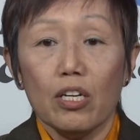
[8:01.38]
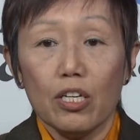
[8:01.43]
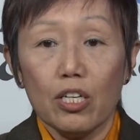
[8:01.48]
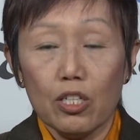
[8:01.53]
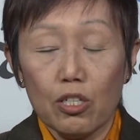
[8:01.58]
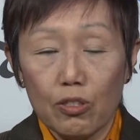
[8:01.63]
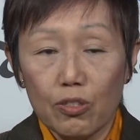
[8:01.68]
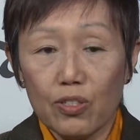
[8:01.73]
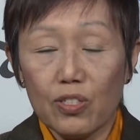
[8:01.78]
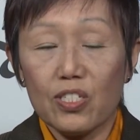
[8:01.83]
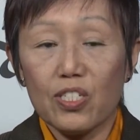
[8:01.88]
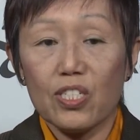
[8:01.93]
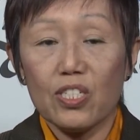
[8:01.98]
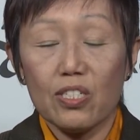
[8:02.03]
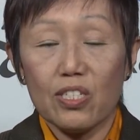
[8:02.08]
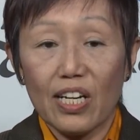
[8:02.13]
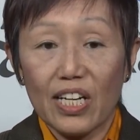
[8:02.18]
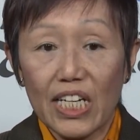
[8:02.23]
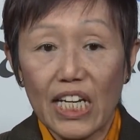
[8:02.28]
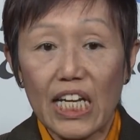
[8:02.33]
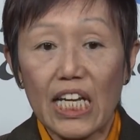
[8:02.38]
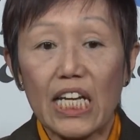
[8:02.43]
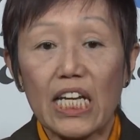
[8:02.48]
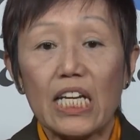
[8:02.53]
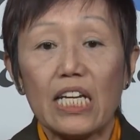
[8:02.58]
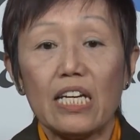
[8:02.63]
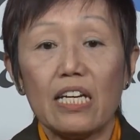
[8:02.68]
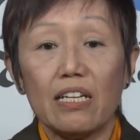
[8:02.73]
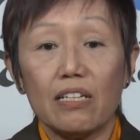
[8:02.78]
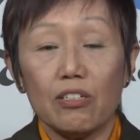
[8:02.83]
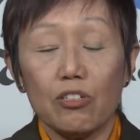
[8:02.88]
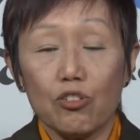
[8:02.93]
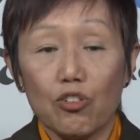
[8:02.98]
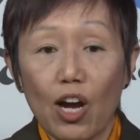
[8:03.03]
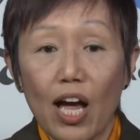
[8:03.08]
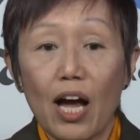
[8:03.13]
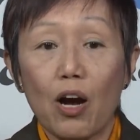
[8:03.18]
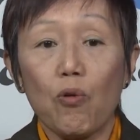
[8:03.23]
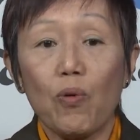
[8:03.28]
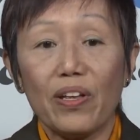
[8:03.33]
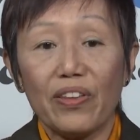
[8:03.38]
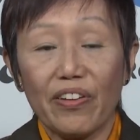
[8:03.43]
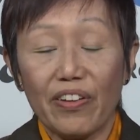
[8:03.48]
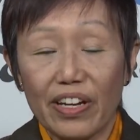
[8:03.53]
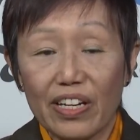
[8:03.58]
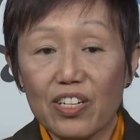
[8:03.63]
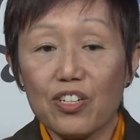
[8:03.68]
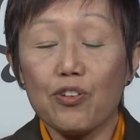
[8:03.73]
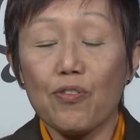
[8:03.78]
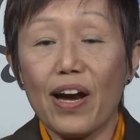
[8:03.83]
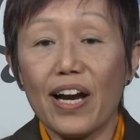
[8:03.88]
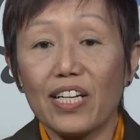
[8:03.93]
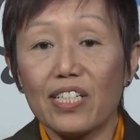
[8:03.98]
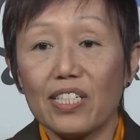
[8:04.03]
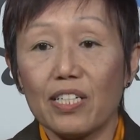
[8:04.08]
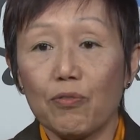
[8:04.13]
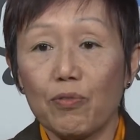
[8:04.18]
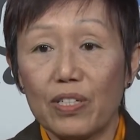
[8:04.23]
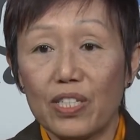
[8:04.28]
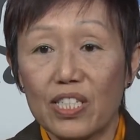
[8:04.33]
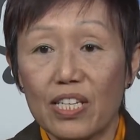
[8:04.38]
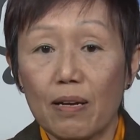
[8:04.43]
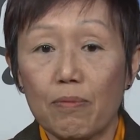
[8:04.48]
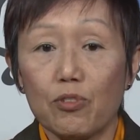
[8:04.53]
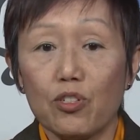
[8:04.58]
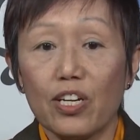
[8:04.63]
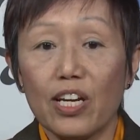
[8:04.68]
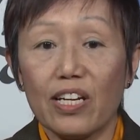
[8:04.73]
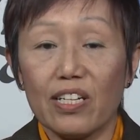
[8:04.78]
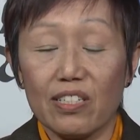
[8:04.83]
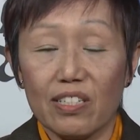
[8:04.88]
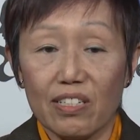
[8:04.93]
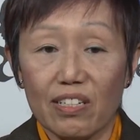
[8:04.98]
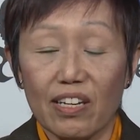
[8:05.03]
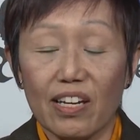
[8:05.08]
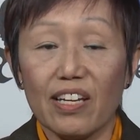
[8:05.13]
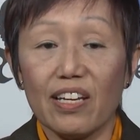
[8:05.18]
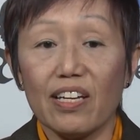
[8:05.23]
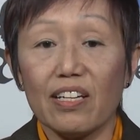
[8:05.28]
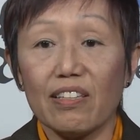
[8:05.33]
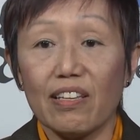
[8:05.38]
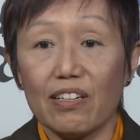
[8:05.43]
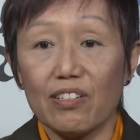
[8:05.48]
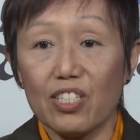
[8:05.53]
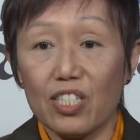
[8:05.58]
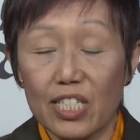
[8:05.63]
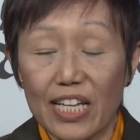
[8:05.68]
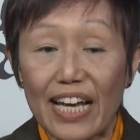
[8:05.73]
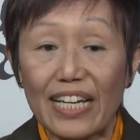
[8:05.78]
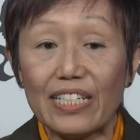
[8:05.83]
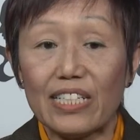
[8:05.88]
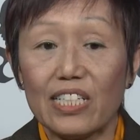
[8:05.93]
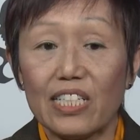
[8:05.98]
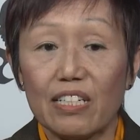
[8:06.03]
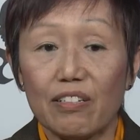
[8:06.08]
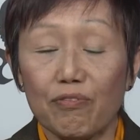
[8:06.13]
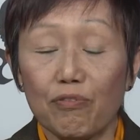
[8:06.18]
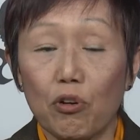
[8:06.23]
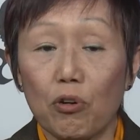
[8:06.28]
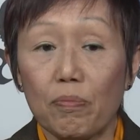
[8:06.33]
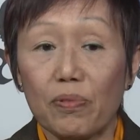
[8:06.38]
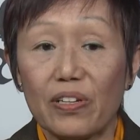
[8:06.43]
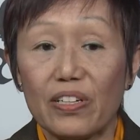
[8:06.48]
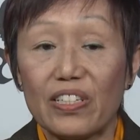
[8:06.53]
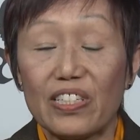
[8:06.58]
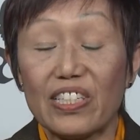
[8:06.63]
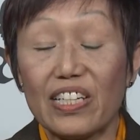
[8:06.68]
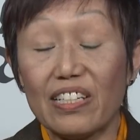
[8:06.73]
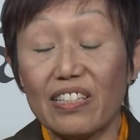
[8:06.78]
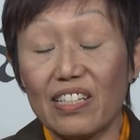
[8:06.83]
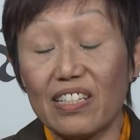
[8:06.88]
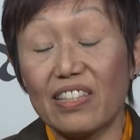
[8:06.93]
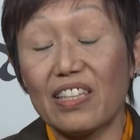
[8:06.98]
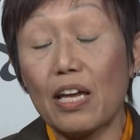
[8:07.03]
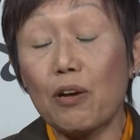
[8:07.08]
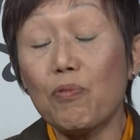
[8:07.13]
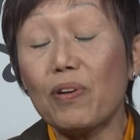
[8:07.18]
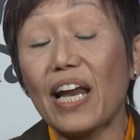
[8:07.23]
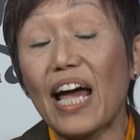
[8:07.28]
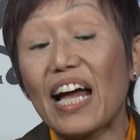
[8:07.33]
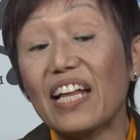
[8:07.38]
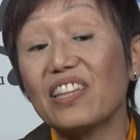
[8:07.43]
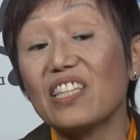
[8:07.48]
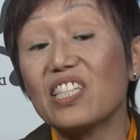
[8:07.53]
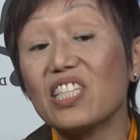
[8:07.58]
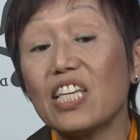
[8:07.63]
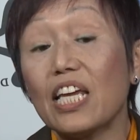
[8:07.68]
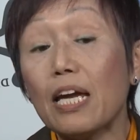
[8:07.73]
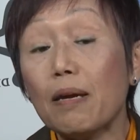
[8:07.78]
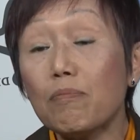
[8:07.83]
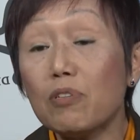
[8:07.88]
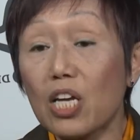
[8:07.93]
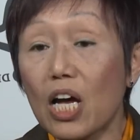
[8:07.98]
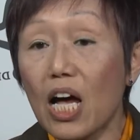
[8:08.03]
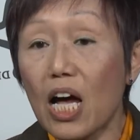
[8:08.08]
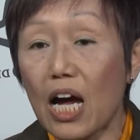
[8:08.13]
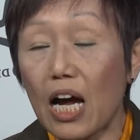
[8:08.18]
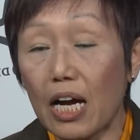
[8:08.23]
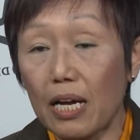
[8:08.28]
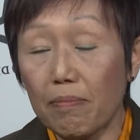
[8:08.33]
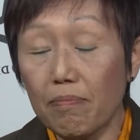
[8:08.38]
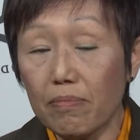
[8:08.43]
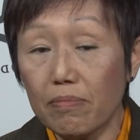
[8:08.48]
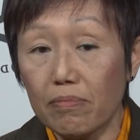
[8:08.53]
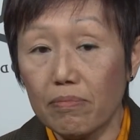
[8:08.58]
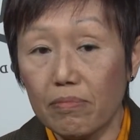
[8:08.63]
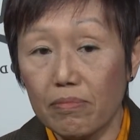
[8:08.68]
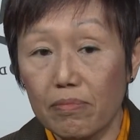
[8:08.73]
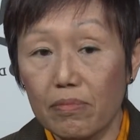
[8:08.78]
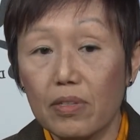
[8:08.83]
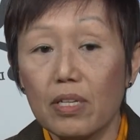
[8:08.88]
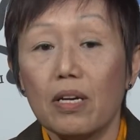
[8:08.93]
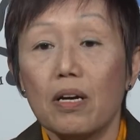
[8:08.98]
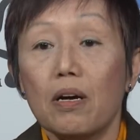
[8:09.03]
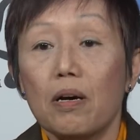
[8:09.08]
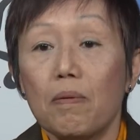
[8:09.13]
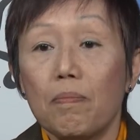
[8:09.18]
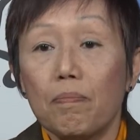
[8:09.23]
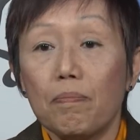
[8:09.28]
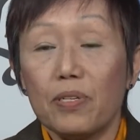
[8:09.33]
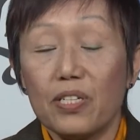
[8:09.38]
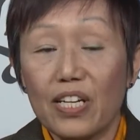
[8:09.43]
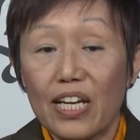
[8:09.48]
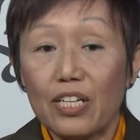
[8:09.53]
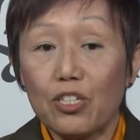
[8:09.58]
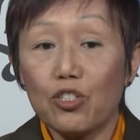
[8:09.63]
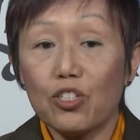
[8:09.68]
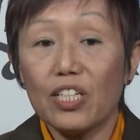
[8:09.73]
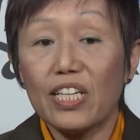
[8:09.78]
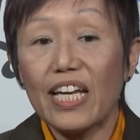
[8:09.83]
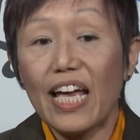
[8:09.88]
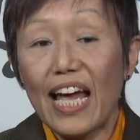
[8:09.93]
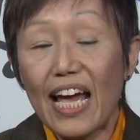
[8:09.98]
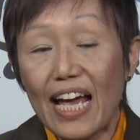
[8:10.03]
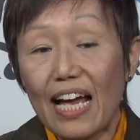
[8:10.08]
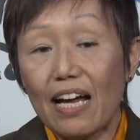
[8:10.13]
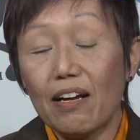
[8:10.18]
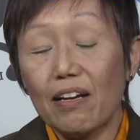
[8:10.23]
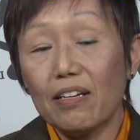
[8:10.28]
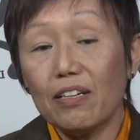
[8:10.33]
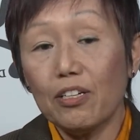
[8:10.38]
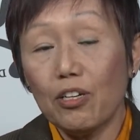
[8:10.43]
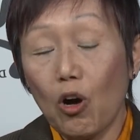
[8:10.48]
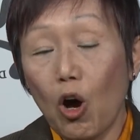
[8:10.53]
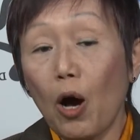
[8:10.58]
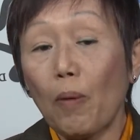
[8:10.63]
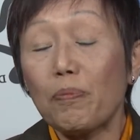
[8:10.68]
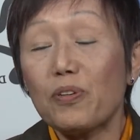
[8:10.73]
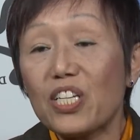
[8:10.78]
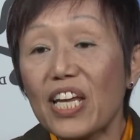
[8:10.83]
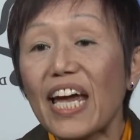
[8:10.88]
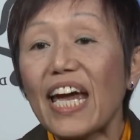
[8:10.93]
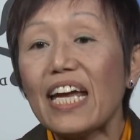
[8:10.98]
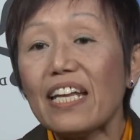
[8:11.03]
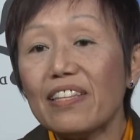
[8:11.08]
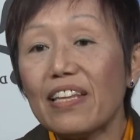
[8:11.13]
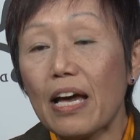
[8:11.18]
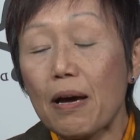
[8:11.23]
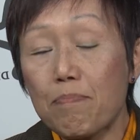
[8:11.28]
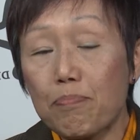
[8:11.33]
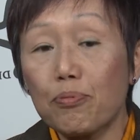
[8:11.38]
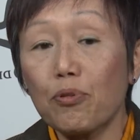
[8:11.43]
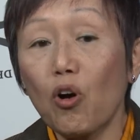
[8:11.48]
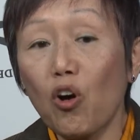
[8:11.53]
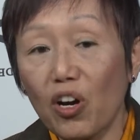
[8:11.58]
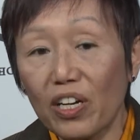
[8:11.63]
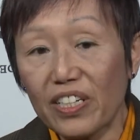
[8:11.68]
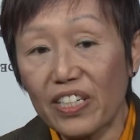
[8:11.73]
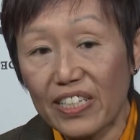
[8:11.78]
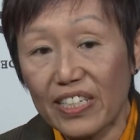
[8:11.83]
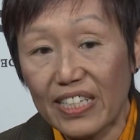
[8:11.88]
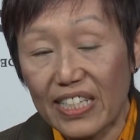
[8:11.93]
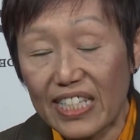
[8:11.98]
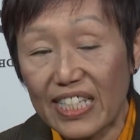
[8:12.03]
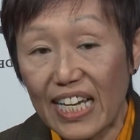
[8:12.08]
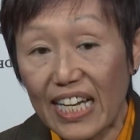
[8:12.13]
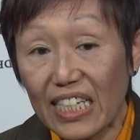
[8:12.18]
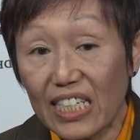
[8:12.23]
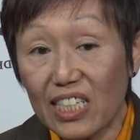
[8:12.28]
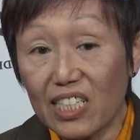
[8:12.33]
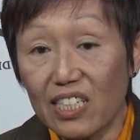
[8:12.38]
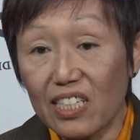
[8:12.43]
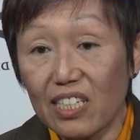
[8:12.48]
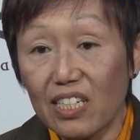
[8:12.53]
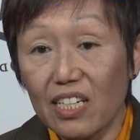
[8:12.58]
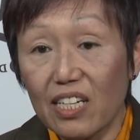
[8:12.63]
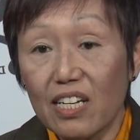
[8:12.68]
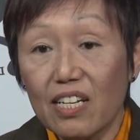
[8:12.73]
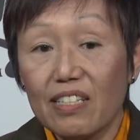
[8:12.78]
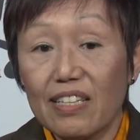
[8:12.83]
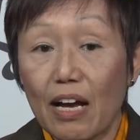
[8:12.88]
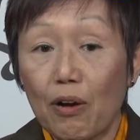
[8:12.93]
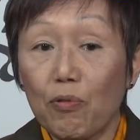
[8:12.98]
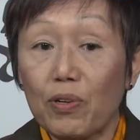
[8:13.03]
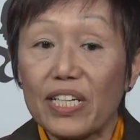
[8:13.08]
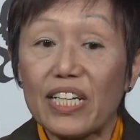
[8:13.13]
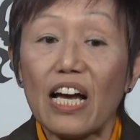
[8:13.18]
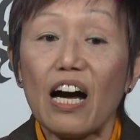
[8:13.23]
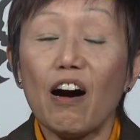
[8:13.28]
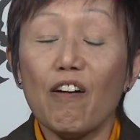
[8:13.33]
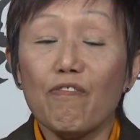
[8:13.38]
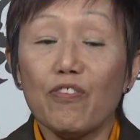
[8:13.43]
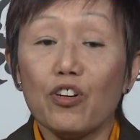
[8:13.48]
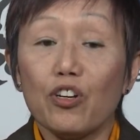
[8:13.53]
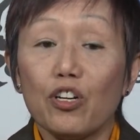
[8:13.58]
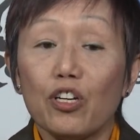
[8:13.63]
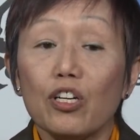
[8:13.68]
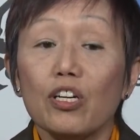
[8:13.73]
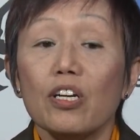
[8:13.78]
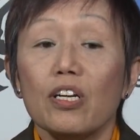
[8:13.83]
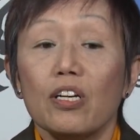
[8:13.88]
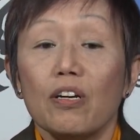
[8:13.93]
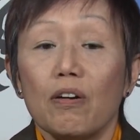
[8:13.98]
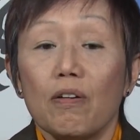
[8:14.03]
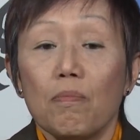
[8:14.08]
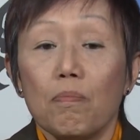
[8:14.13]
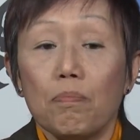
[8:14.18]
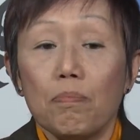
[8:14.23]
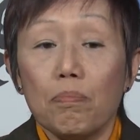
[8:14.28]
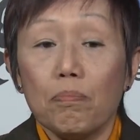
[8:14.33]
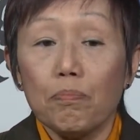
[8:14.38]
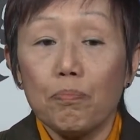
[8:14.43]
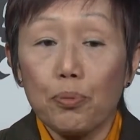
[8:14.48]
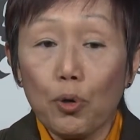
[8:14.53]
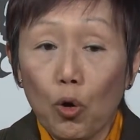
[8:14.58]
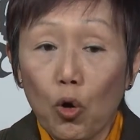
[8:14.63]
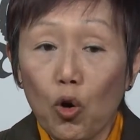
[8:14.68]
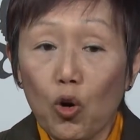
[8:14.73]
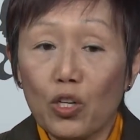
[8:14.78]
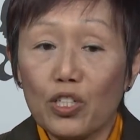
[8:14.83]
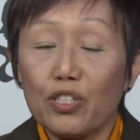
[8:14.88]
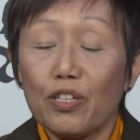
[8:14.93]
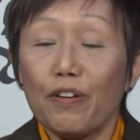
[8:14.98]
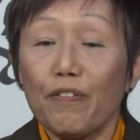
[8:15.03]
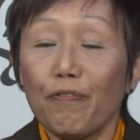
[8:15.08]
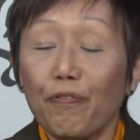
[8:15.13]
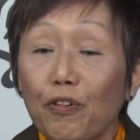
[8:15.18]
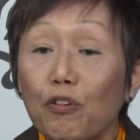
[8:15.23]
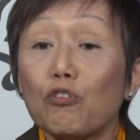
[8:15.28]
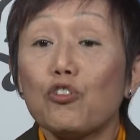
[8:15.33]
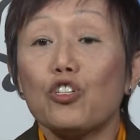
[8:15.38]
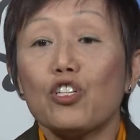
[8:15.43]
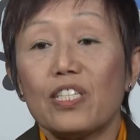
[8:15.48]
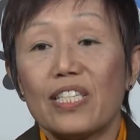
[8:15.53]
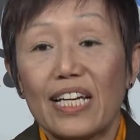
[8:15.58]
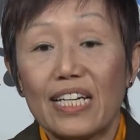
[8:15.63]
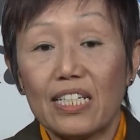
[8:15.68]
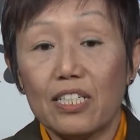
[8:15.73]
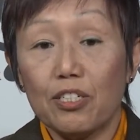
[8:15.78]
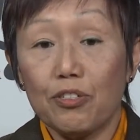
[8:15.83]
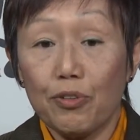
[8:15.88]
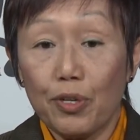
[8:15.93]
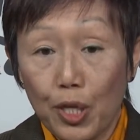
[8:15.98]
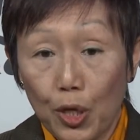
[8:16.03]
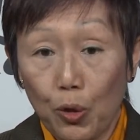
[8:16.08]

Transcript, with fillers: you know, study and trial where they're interacting with subjects and getting their standard informed consent, that they would at the same time potentially, you know, obtain their broad consent that would cover broad future secondary